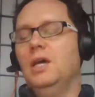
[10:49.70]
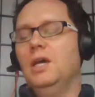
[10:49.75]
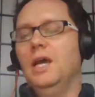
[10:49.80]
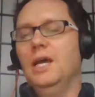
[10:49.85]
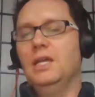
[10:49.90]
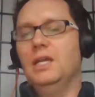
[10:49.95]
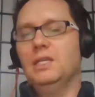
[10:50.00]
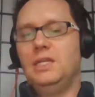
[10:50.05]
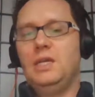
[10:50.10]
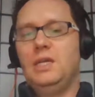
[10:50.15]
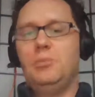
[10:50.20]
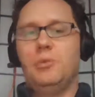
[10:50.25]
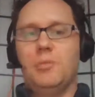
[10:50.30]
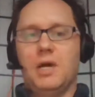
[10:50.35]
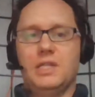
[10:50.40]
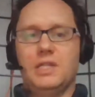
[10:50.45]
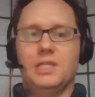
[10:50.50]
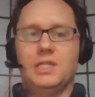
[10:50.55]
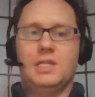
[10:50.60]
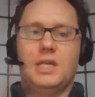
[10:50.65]
And keep in
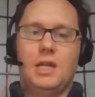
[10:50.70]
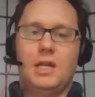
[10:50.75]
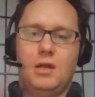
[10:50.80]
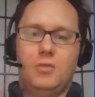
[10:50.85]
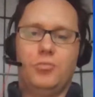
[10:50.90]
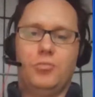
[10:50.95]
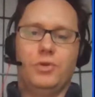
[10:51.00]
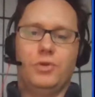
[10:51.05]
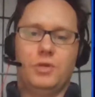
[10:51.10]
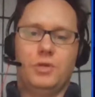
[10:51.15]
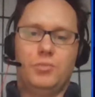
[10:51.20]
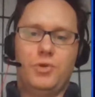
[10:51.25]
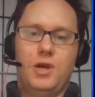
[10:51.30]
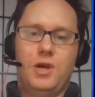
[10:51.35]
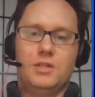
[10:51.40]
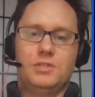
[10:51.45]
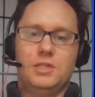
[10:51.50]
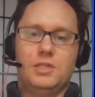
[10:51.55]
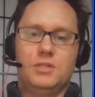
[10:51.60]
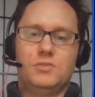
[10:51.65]
mind that onboarding
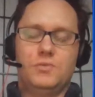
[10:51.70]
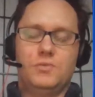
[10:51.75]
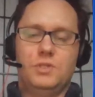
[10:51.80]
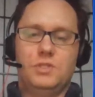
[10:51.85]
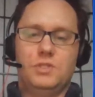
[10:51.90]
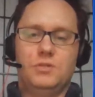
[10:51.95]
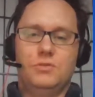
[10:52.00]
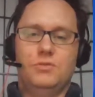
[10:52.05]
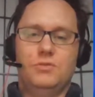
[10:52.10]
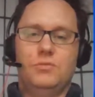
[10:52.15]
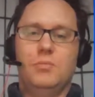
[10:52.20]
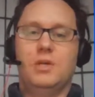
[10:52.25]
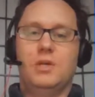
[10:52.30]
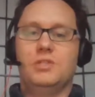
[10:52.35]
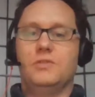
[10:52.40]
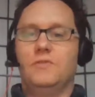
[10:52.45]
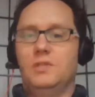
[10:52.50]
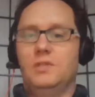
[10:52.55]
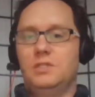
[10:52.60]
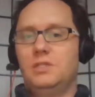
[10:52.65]
process, we do
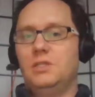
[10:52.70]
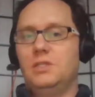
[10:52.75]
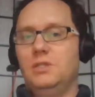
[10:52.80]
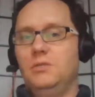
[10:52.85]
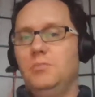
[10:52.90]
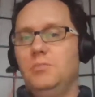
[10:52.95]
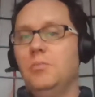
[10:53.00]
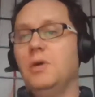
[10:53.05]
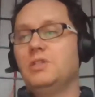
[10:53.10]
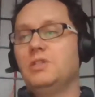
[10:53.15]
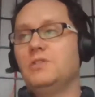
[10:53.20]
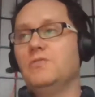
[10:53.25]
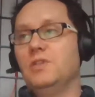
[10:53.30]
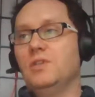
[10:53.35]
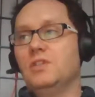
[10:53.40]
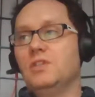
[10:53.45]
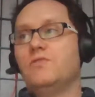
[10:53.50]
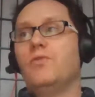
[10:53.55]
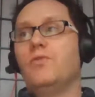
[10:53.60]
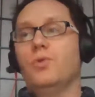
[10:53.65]
much of
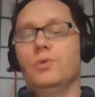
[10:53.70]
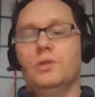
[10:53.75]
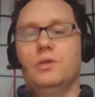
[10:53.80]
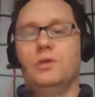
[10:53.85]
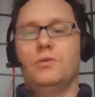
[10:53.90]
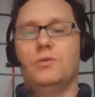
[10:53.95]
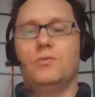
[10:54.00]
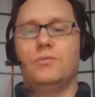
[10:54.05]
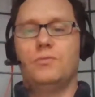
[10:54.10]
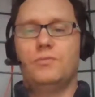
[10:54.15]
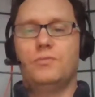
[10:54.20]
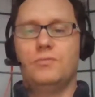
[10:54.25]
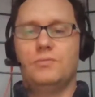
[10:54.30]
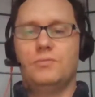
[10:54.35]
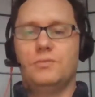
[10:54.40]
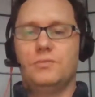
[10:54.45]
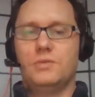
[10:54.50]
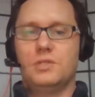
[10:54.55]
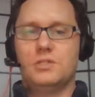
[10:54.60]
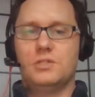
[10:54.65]
this for you.
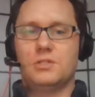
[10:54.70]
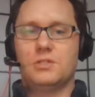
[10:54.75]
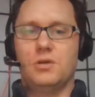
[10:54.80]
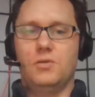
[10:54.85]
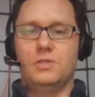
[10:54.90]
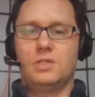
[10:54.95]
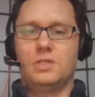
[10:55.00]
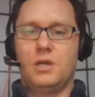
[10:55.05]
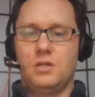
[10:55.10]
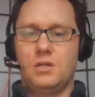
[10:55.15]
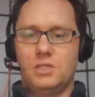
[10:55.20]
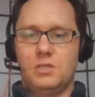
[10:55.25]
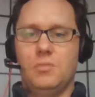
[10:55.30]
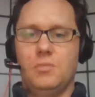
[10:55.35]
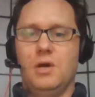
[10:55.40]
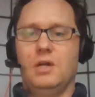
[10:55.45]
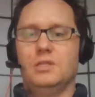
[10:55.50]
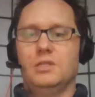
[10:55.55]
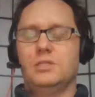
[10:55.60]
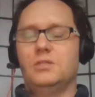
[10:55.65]
So it's
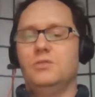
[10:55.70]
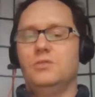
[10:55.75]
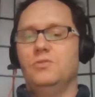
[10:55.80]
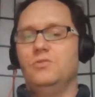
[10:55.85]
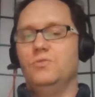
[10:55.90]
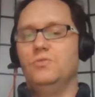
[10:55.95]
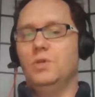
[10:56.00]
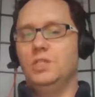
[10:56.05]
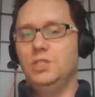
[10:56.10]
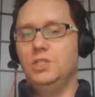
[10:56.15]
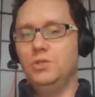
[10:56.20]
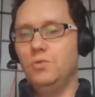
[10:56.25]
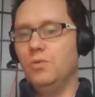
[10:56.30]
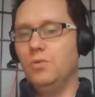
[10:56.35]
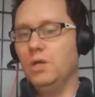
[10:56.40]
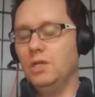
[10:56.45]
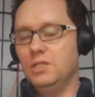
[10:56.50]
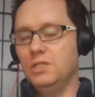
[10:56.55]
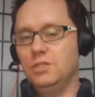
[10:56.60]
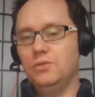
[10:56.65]
customized to what you
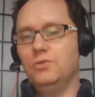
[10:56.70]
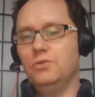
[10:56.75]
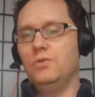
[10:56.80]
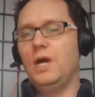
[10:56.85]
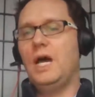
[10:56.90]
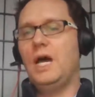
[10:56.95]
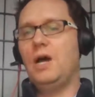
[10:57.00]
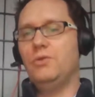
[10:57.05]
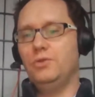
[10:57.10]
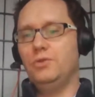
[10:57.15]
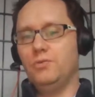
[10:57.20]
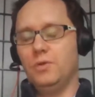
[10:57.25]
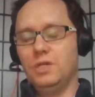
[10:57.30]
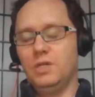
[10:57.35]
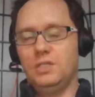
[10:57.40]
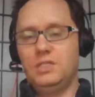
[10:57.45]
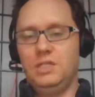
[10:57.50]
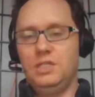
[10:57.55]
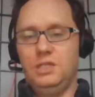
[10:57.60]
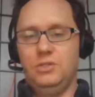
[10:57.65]
want to do, how you want
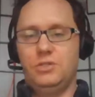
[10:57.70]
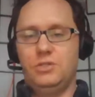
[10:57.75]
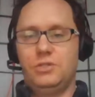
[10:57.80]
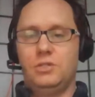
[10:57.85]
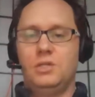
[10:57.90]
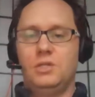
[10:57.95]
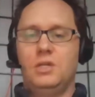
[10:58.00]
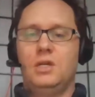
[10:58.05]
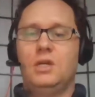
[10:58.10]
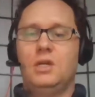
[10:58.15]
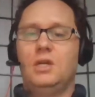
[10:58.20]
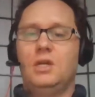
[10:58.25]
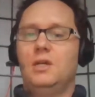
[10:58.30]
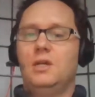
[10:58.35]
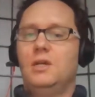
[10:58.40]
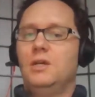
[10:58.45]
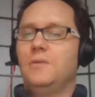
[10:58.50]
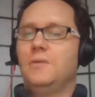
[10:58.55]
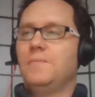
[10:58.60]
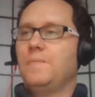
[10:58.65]
to teach,
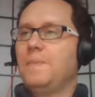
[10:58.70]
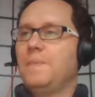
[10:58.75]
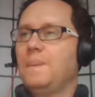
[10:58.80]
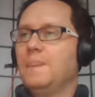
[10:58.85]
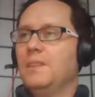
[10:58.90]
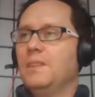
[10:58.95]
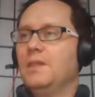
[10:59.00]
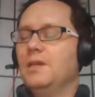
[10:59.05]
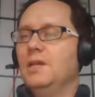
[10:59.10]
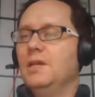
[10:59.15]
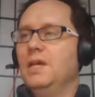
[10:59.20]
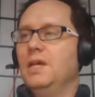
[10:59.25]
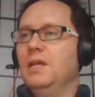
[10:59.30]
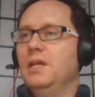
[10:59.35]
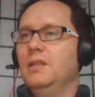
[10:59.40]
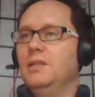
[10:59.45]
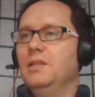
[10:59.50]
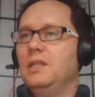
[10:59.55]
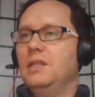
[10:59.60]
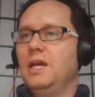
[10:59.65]

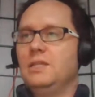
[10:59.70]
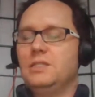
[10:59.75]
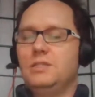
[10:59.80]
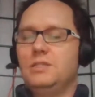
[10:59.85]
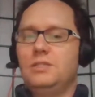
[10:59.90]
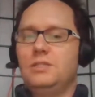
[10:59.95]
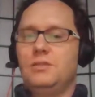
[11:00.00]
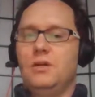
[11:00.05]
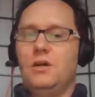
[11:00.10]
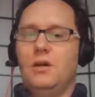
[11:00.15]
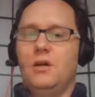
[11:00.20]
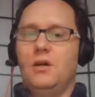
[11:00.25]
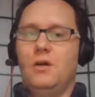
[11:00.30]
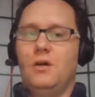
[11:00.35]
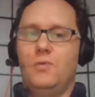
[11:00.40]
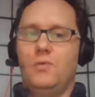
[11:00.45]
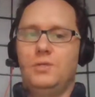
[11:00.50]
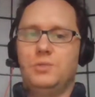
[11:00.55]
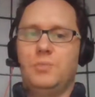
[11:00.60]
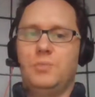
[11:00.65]
and that's
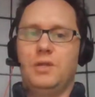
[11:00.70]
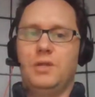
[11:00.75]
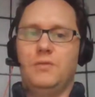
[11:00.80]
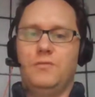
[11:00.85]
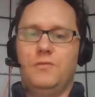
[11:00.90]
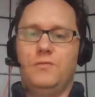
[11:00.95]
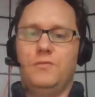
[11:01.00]
always been